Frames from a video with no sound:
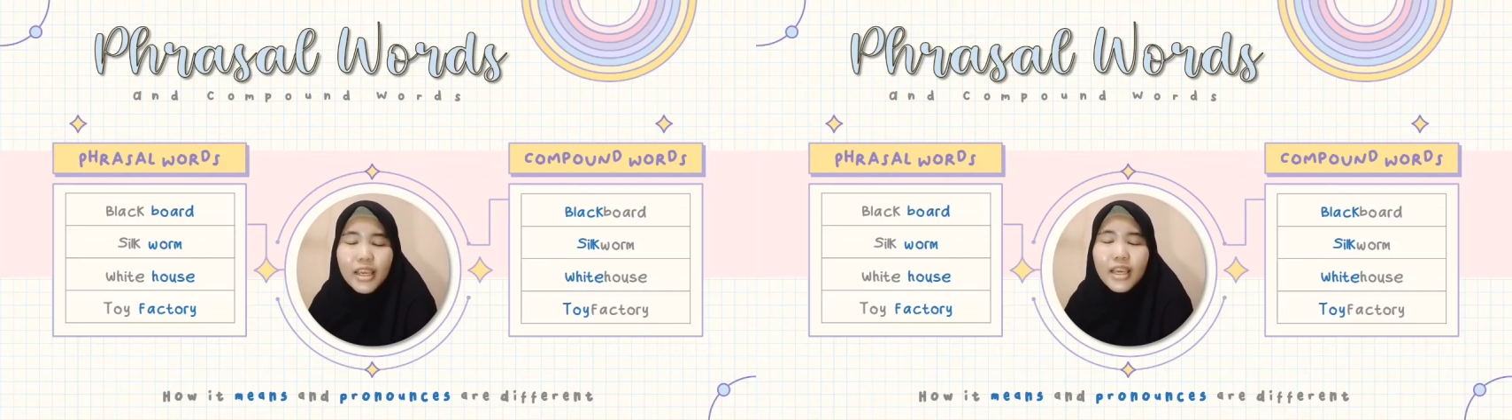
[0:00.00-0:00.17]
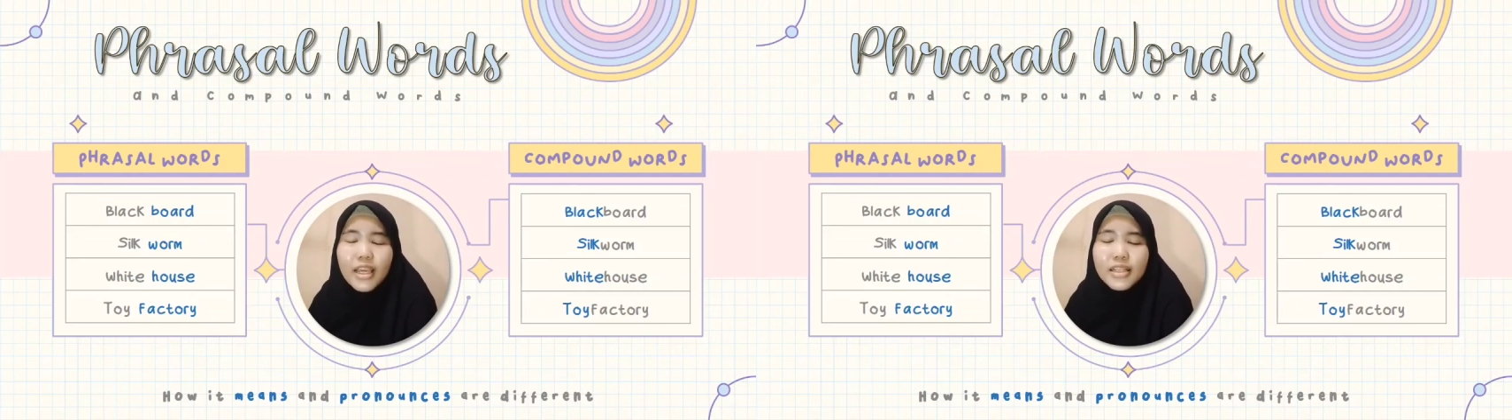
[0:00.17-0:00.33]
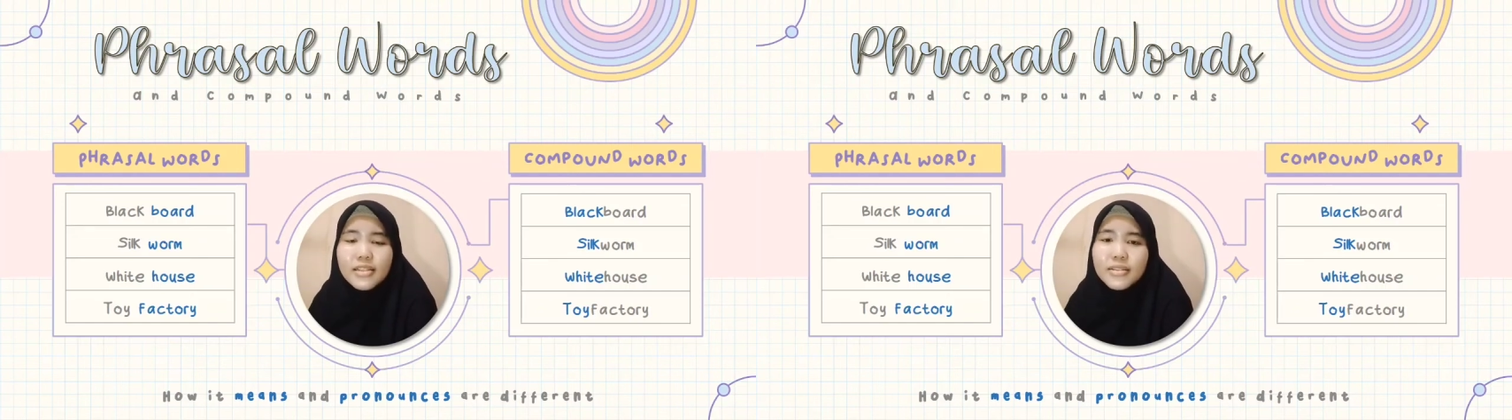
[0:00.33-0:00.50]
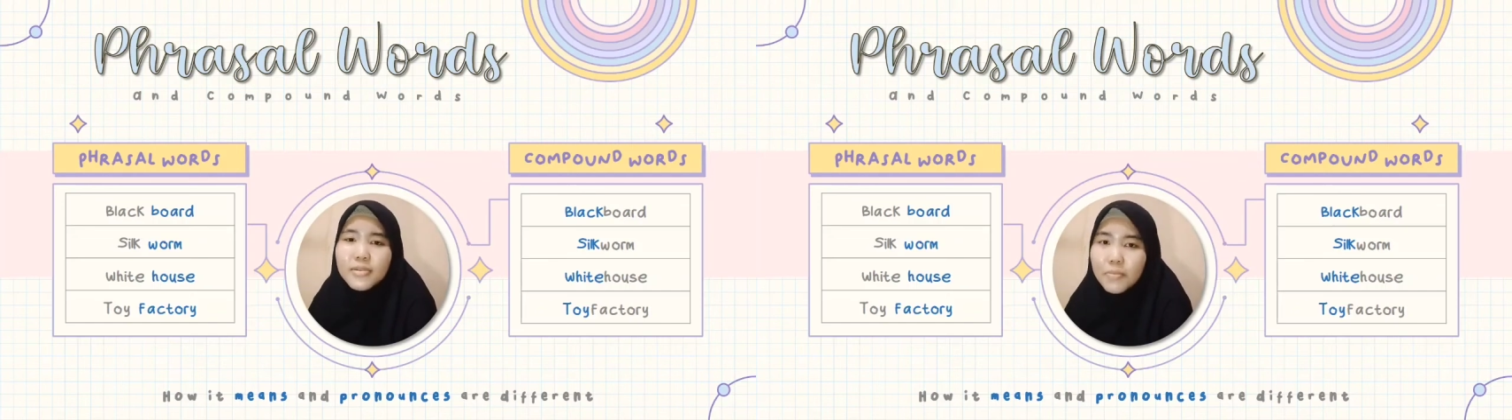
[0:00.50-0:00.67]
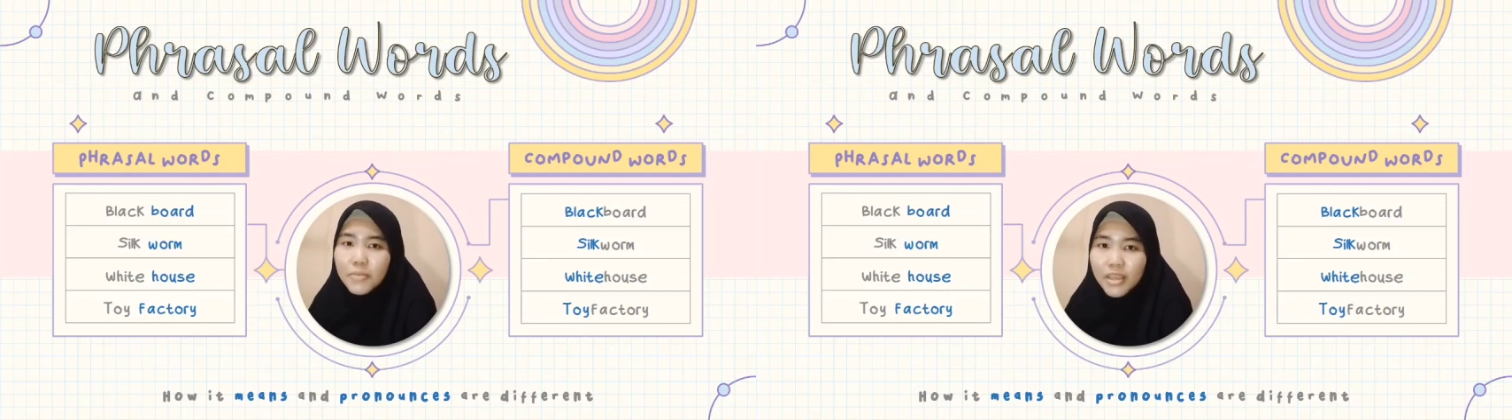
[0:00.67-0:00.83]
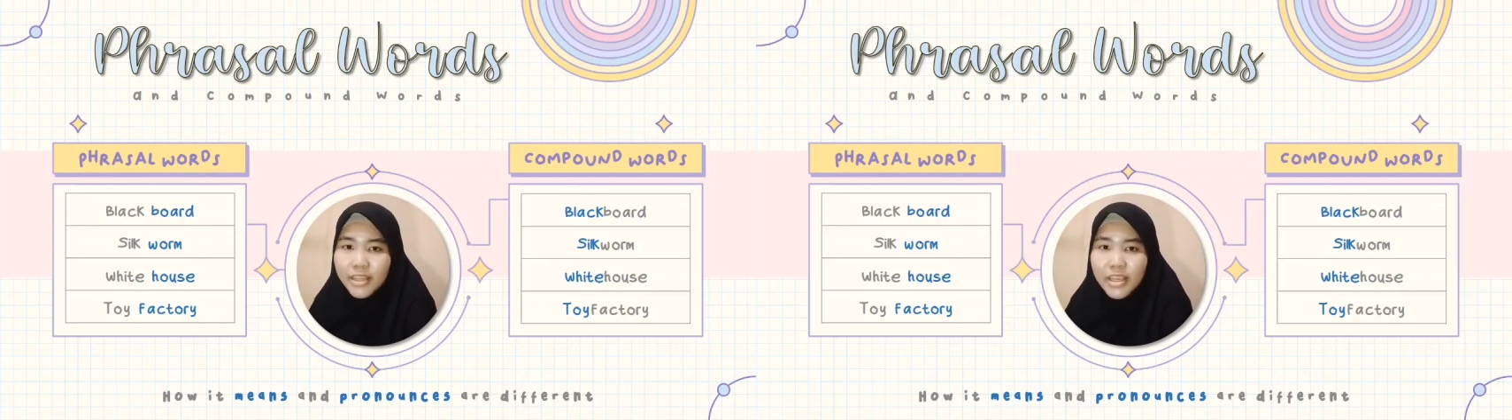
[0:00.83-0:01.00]
it is the
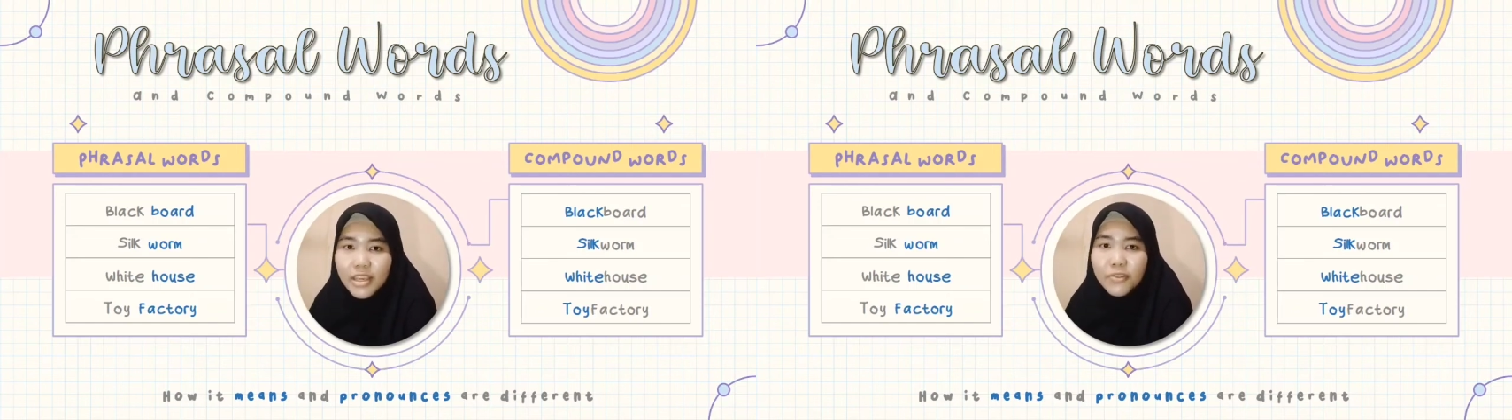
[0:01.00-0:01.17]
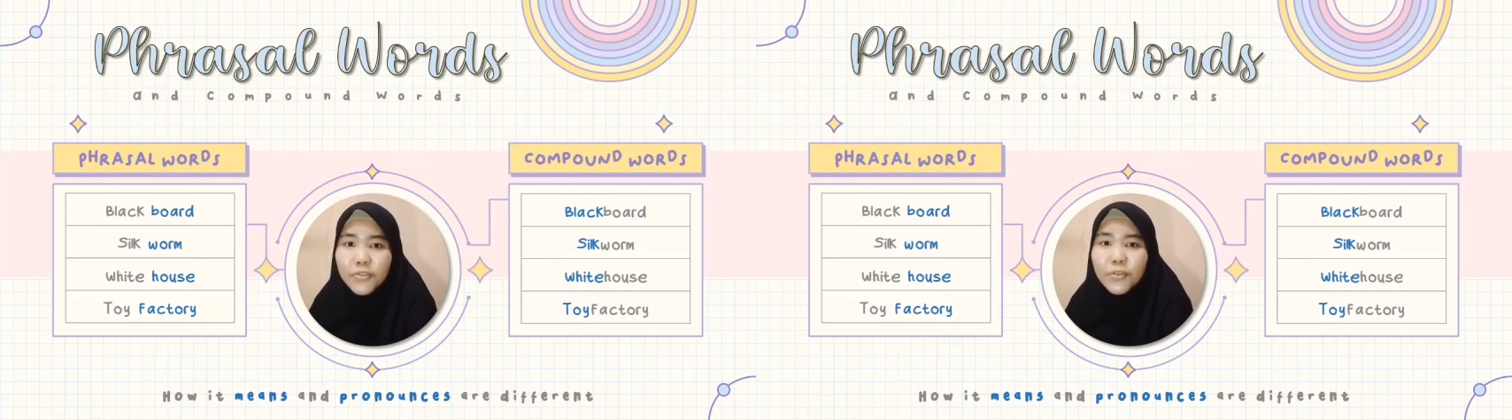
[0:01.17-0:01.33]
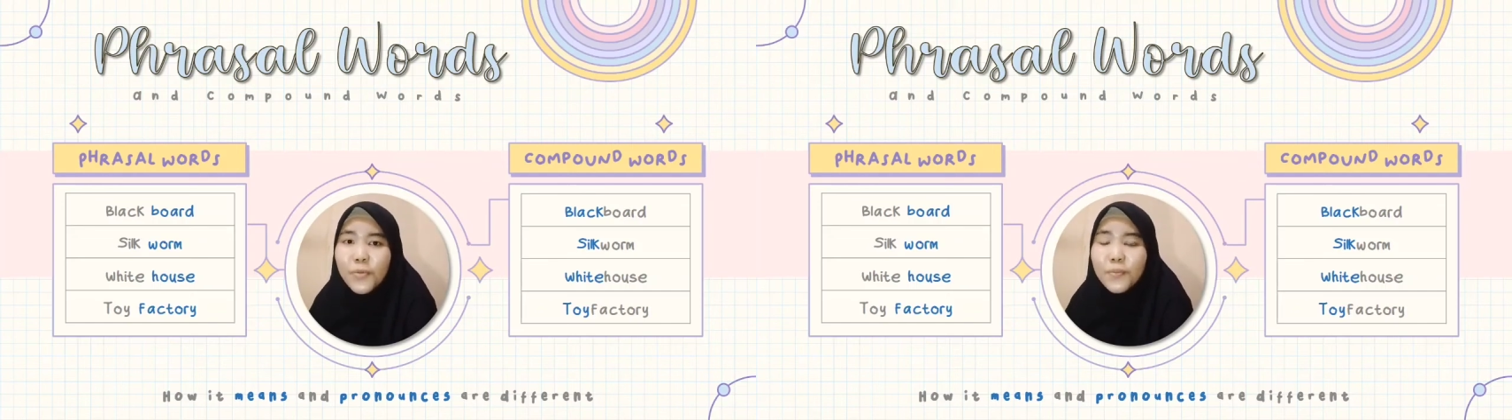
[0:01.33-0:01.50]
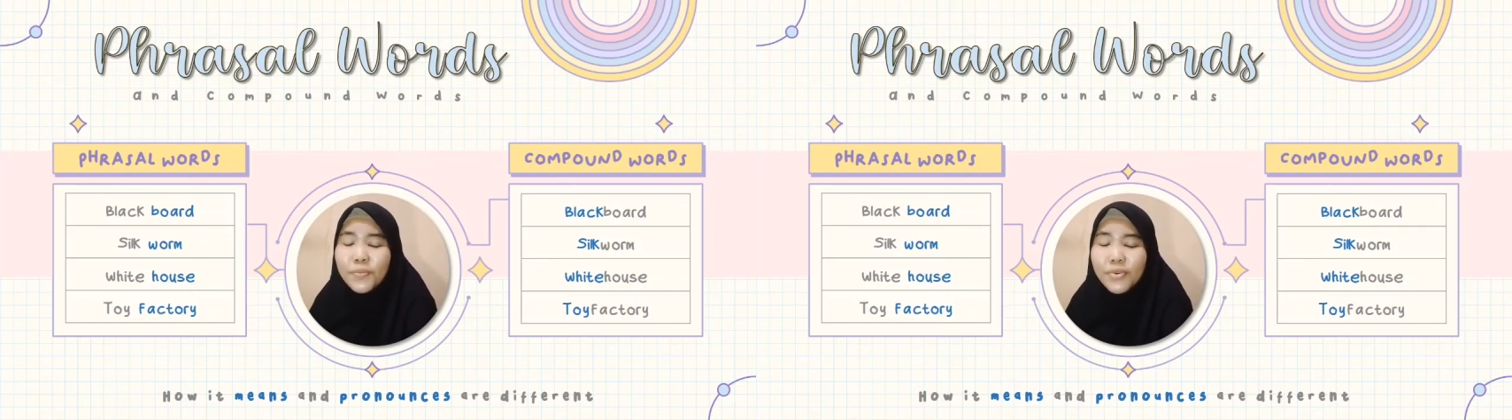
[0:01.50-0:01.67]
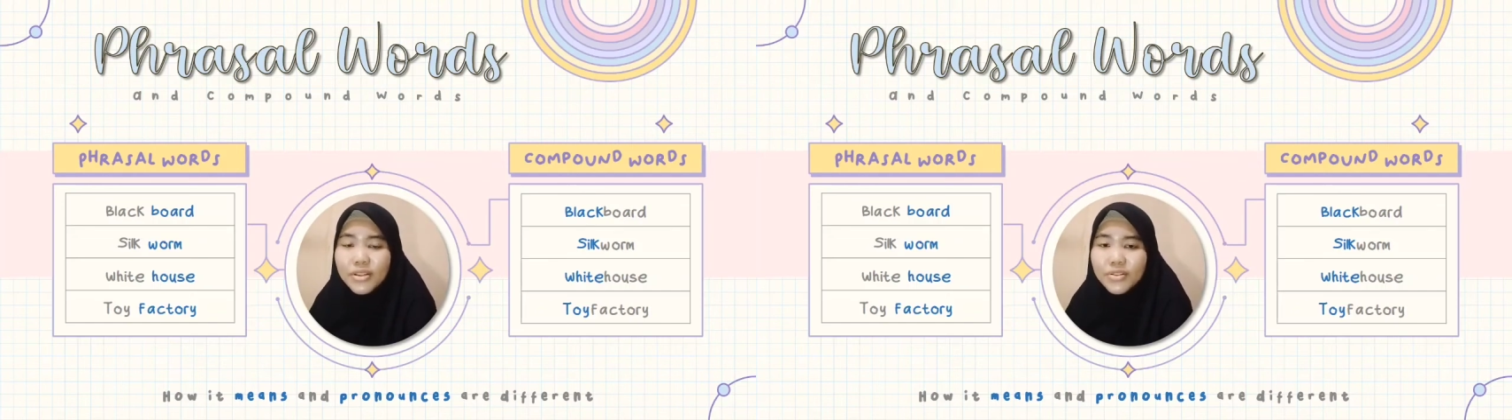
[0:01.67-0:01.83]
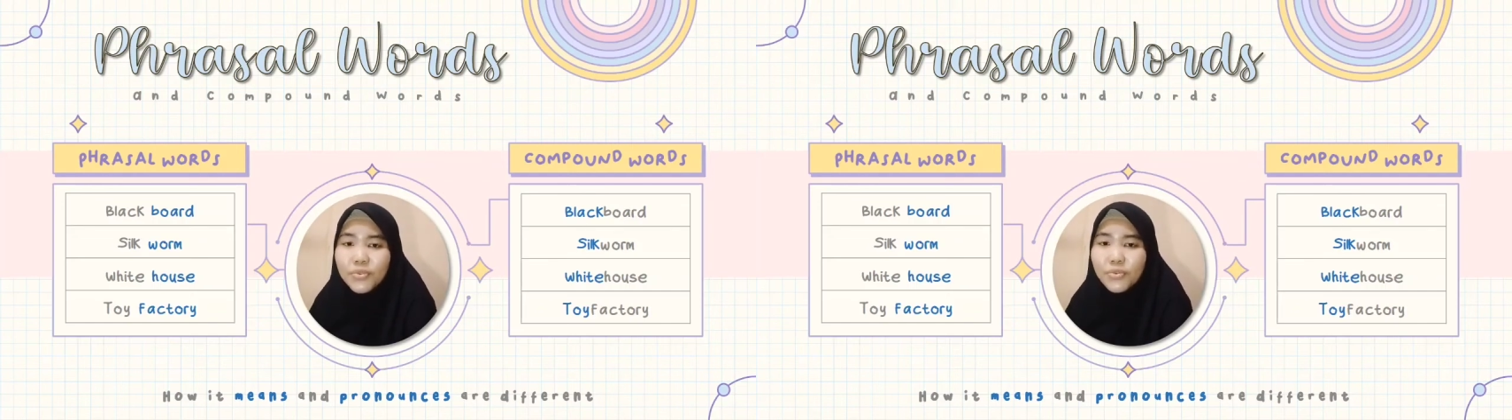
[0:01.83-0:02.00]
meaning from
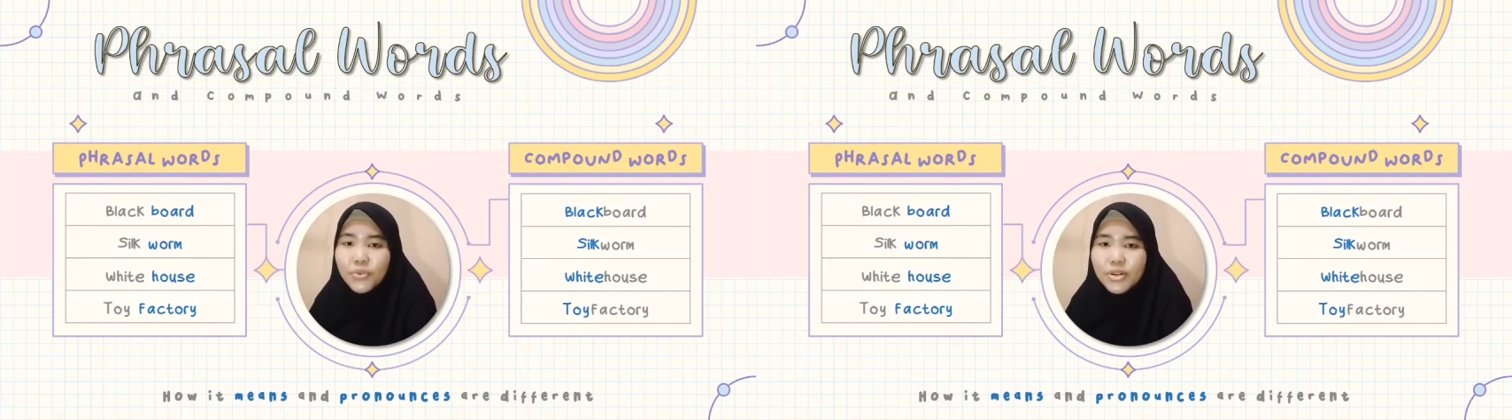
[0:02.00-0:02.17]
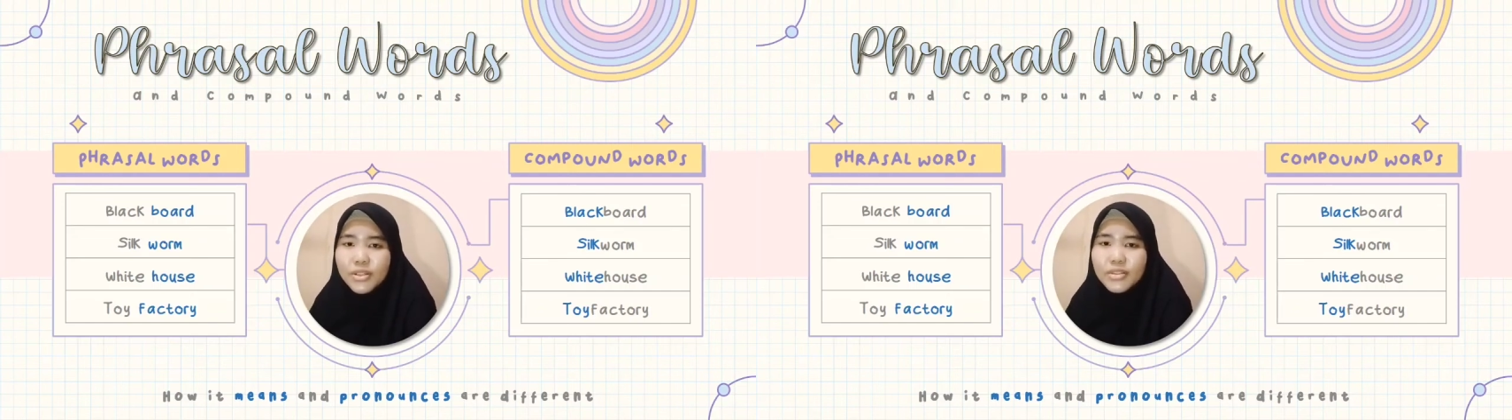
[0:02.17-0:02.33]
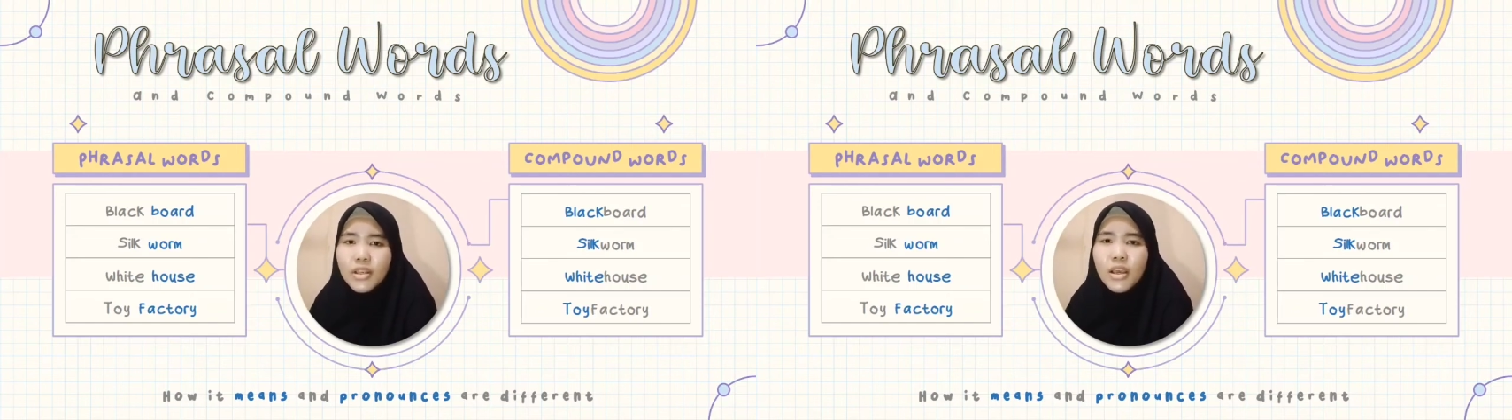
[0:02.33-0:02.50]
phrasal words.